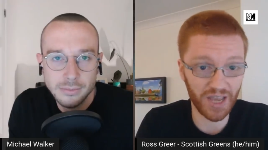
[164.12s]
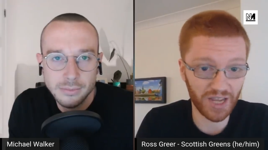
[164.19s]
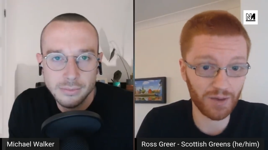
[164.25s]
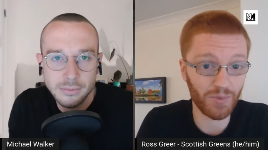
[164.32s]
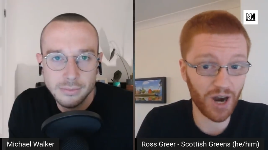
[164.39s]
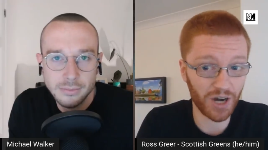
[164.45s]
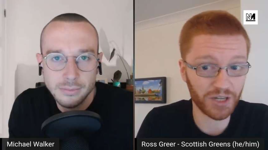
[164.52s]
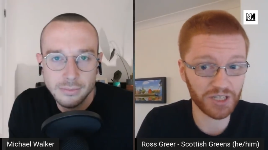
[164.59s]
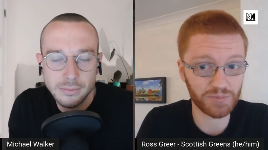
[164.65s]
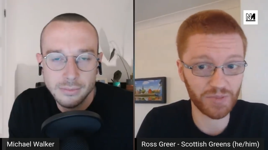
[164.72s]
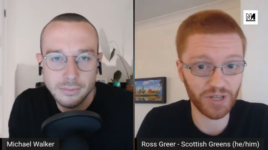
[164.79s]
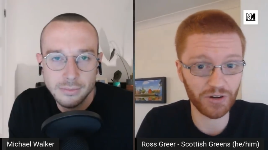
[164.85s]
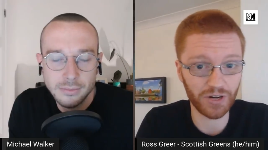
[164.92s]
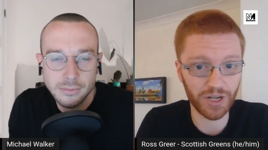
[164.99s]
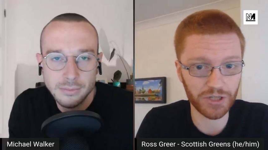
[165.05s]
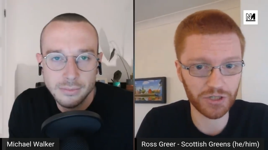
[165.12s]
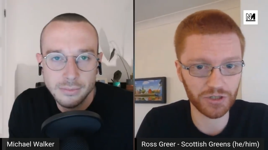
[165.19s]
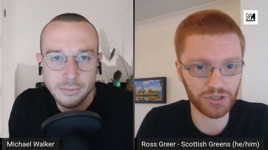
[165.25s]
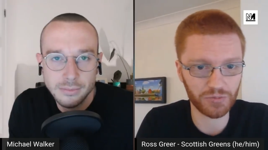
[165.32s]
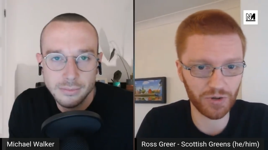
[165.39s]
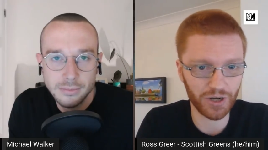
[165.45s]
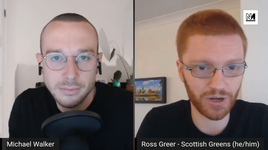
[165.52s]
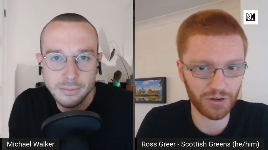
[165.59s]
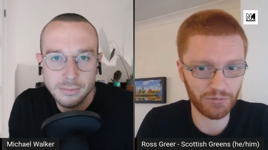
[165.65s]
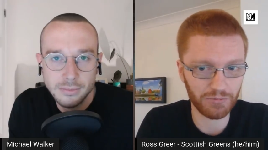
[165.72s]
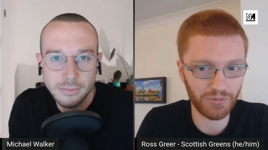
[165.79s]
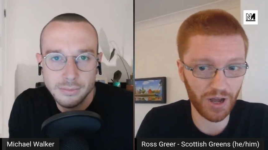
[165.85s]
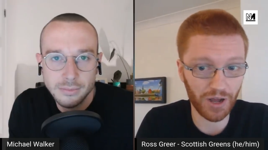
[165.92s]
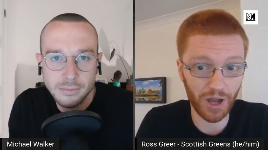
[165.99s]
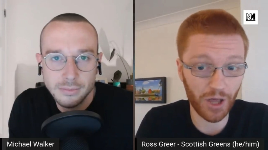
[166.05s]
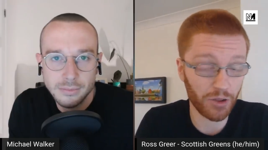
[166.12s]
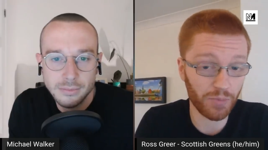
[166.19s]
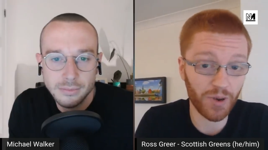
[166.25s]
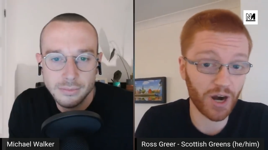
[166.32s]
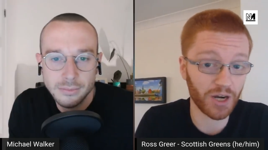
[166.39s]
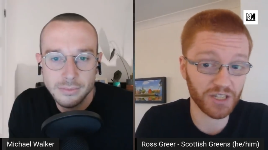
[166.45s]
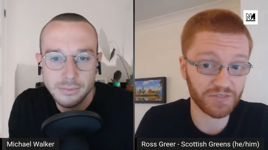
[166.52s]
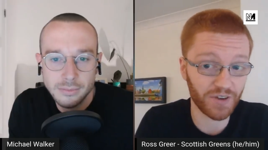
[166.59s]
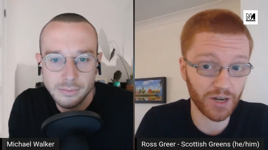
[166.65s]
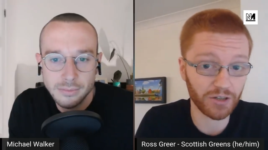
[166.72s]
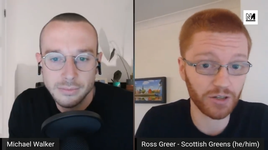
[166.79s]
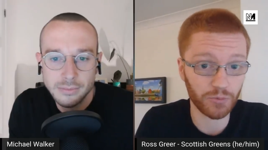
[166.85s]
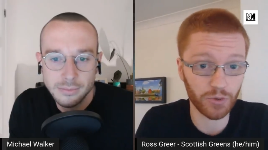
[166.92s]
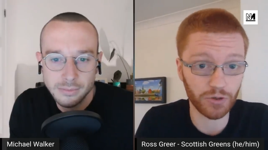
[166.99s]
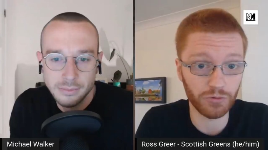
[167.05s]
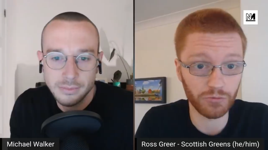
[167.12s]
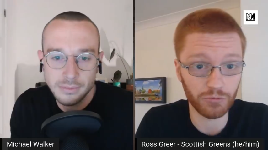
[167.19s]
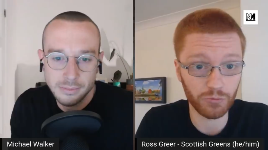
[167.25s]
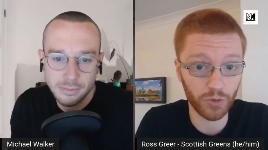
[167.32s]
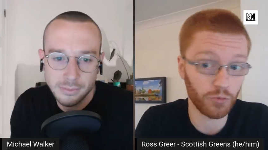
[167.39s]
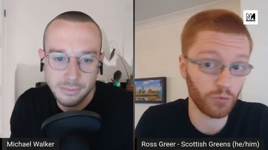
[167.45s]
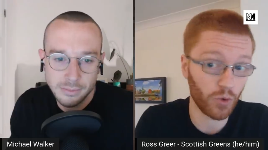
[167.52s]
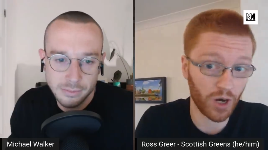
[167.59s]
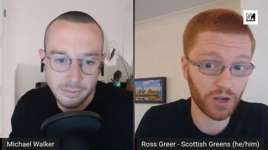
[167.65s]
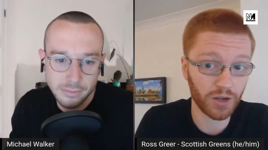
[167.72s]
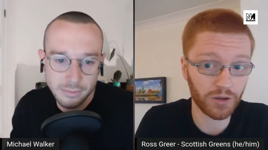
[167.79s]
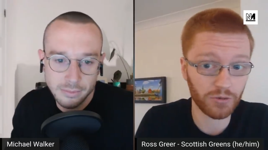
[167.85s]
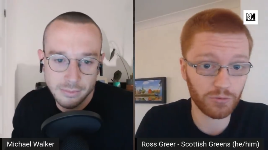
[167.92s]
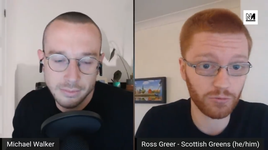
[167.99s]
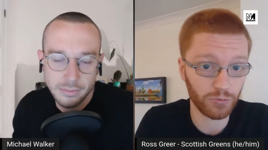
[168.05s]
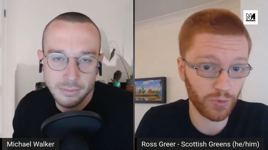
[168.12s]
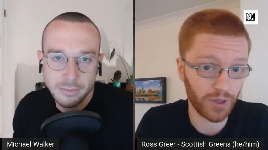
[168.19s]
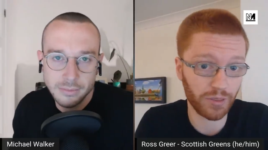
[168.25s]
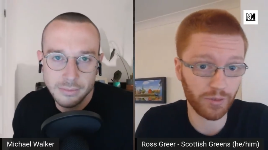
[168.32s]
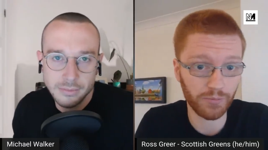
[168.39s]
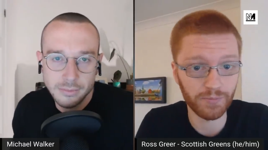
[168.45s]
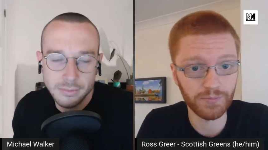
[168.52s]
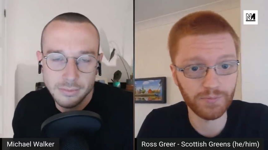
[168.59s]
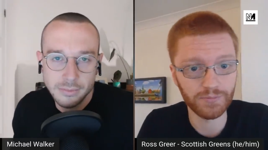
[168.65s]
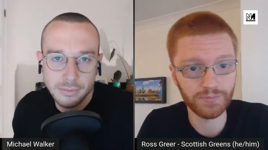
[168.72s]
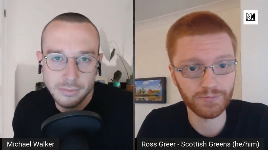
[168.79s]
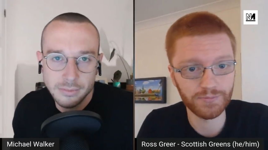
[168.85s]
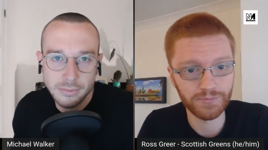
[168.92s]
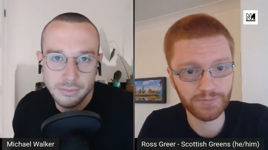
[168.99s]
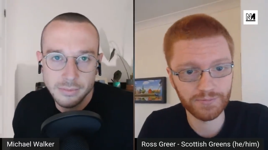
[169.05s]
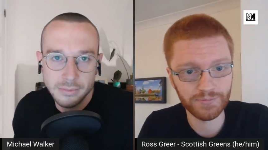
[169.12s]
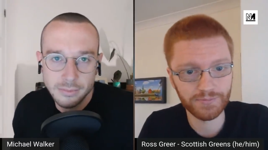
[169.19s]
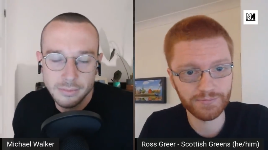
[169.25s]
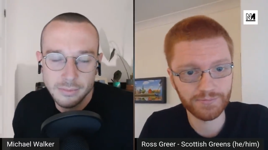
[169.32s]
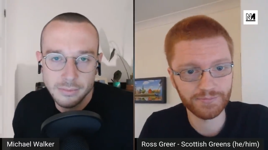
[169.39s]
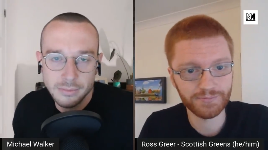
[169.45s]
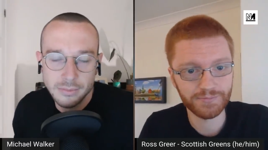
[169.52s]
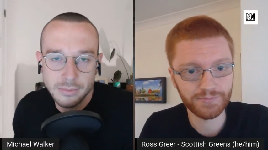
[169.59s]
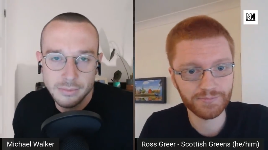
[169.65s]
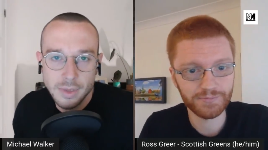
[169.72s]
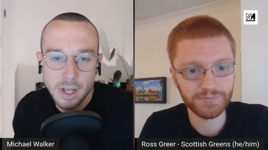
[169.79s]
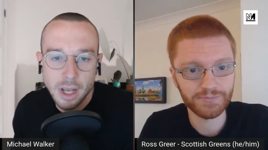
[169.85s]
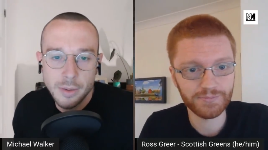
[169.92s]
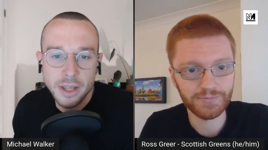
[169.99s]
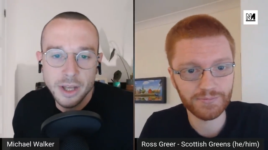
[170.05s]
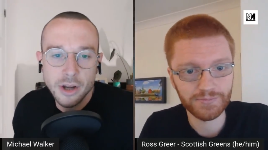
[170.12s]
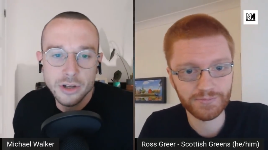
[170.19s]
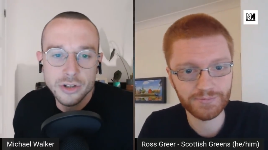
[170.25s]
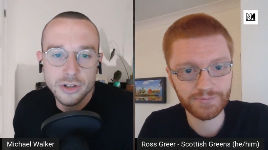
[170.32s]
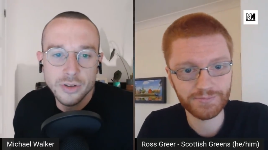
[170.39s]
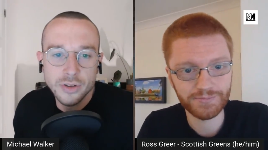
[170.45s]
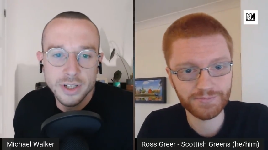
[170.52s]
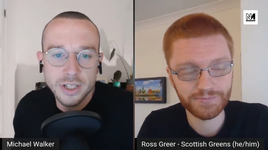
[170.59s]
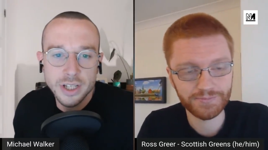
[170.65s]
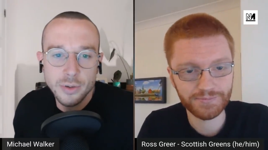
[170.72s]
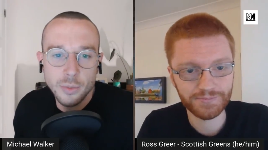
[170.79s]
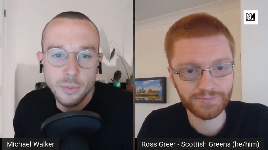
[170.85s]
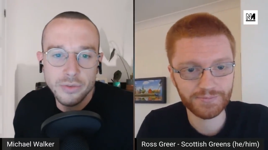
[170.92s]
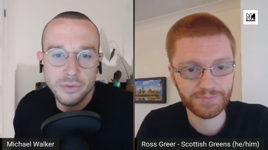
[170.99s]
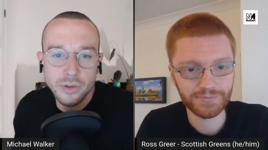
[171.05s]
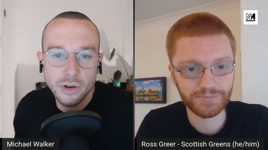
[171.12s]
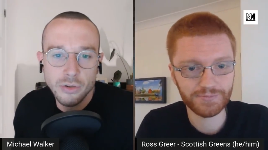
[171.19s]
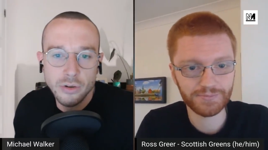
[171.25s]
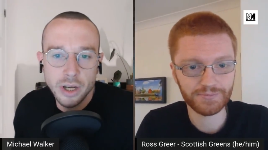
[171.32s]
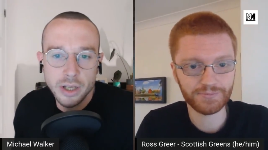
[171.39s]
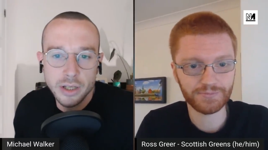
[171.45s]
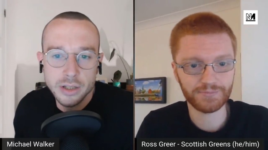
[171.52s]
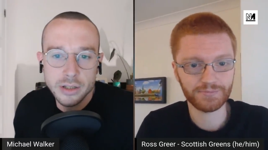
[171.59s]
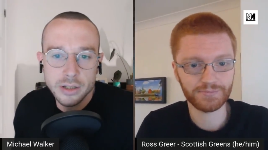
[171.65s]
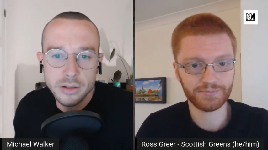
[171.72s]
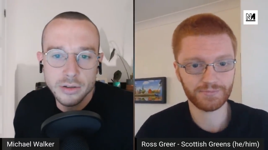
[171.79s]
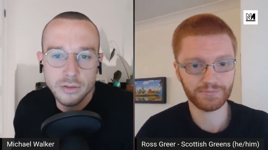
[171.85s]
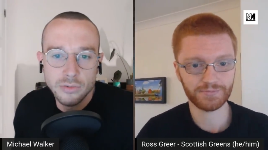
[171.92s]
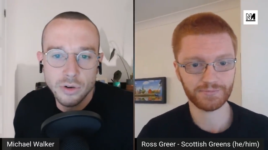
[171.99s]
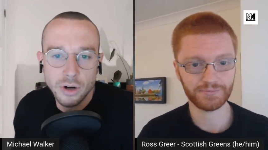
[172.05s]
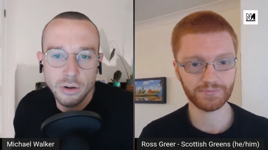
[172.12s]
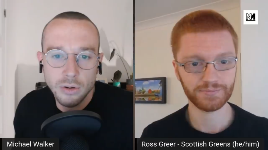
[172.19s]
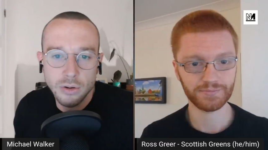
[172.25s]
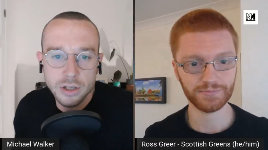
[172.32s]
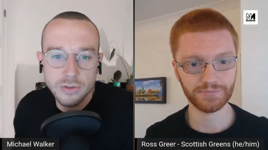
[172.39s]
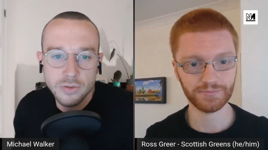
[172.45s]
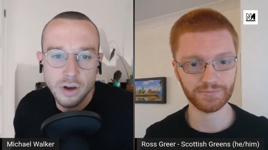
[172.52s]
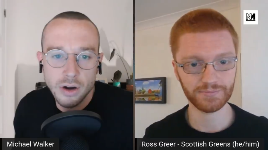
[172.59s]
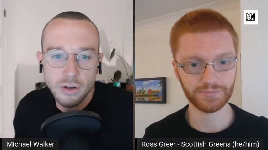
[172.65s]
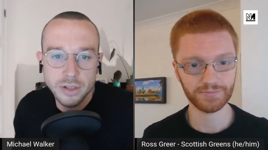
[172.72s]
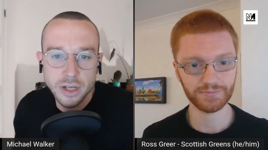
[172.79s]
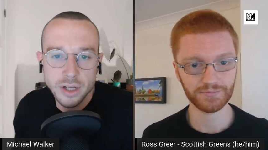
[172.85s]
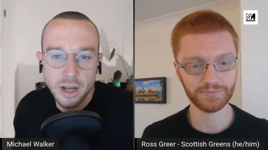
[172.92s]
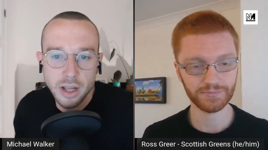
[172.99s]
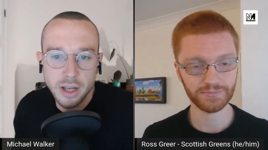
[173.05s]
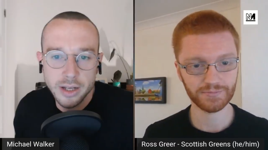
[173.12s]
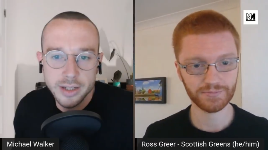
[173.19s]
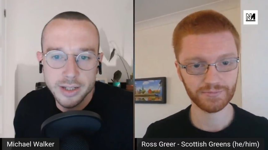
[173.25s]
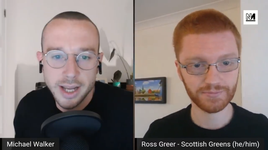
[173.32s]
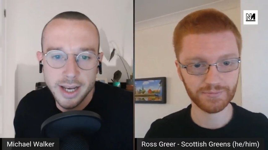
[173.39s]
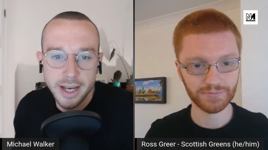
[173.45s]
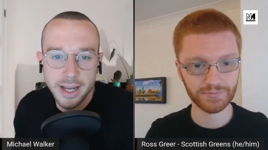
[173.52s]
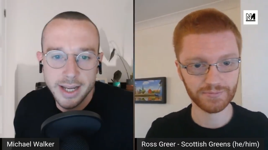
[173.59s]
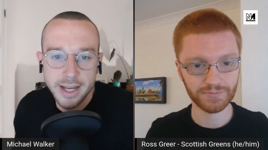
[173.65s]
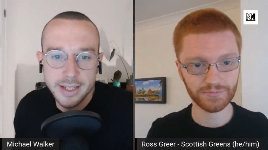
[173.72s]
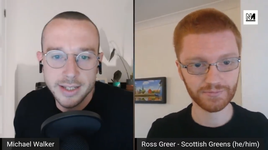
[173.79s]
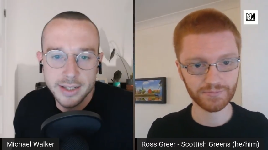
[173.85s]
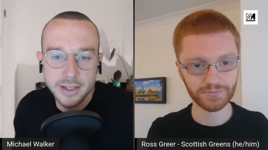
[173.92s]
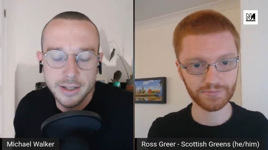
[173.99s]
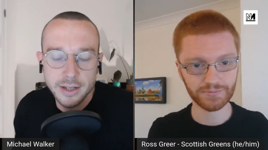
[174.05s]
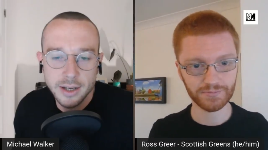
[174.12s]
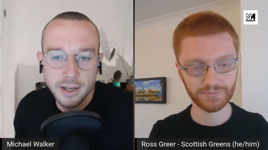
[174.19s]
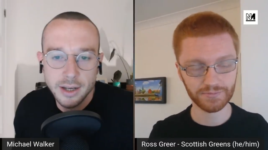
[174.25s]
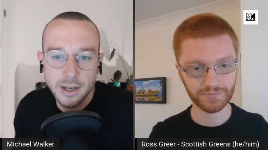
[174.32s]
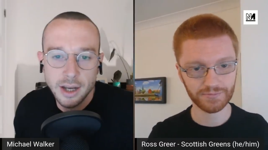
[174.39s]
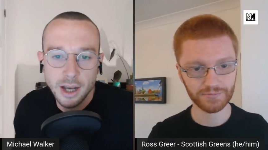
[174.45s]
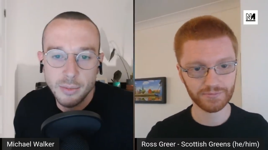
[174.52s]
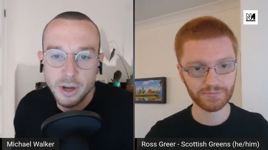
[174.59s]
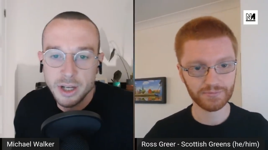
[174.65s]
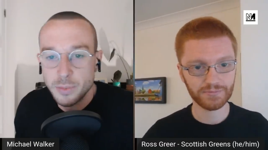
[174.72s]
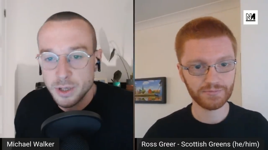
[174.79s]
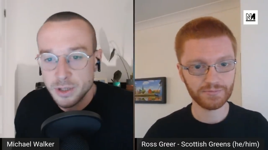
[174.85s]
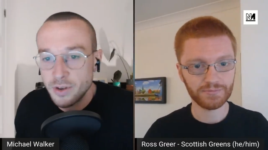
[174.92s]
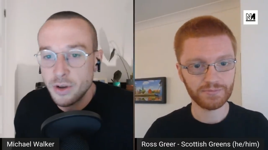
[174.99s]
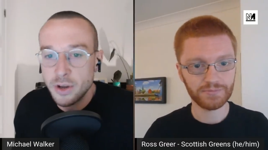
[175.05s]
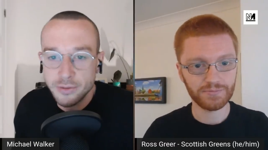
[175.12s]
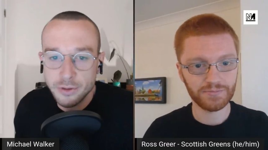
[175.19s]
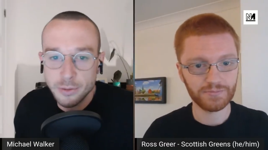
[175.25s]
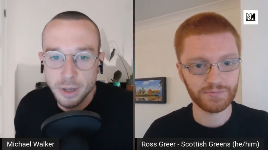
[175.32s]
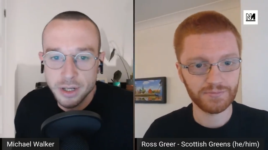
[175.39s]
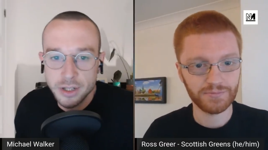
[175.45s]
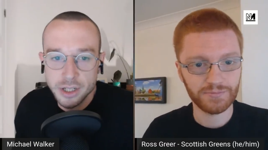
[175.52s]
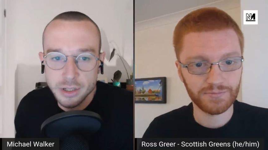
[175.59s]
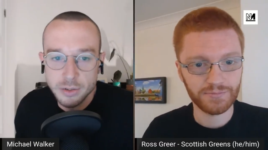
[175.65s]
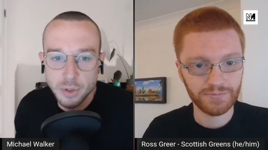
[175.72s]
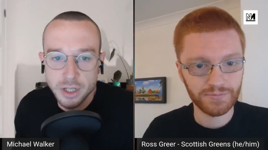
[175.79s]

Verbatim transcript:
Speaker 1: make a mark has been on issues where other parties, frankly, wouldn't wouldn't work with them.
Speaker 2: I mean, the controversy with the Greens' role, as far as I understand it, is um, I suppose voting for budgets